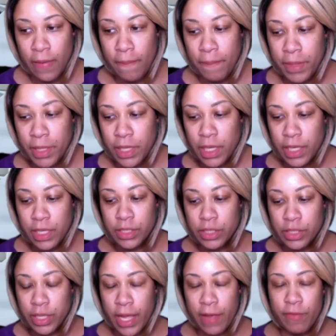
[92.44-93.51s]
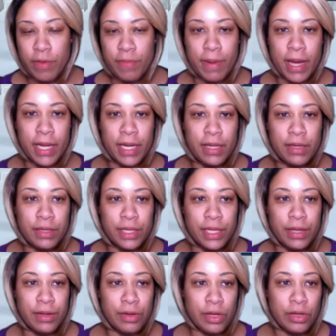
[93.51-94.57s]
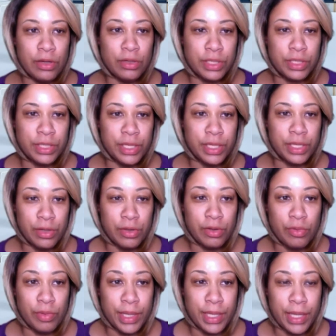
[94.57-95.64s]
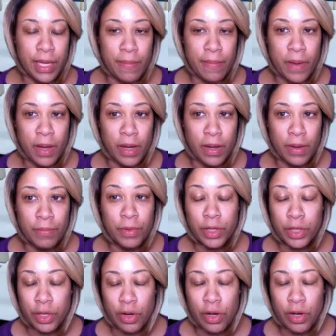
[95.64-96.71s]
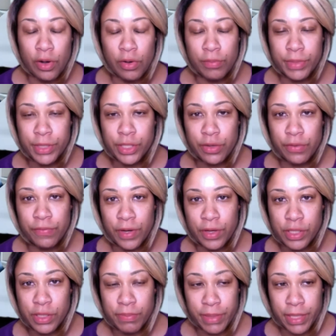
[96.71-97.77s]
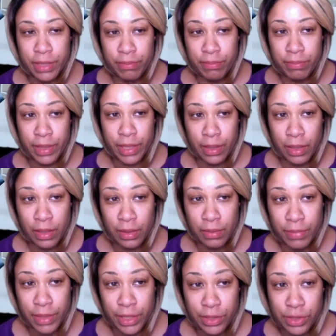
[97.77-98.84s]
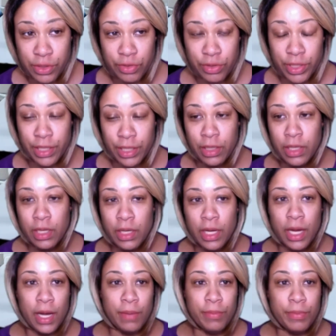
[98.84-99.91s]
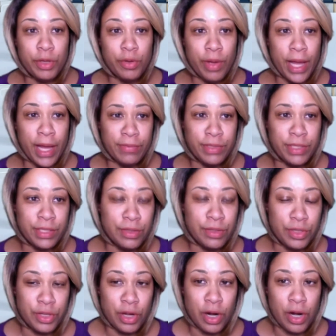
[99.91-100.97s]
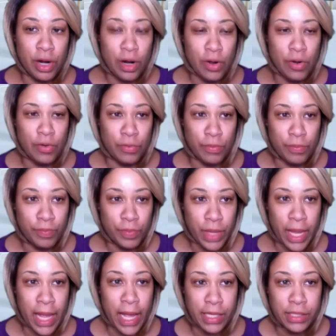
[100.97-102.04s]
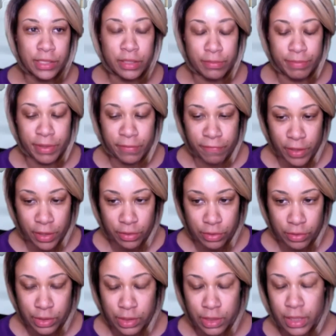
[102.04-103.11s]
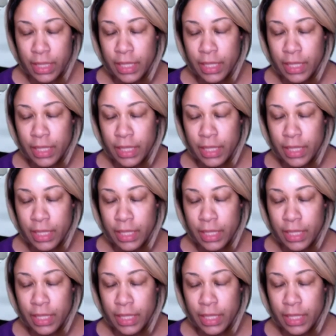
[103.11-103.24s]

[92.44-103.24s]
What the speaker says: because everybody on here knows and can agree that your home is your first ministry. Your home has to be first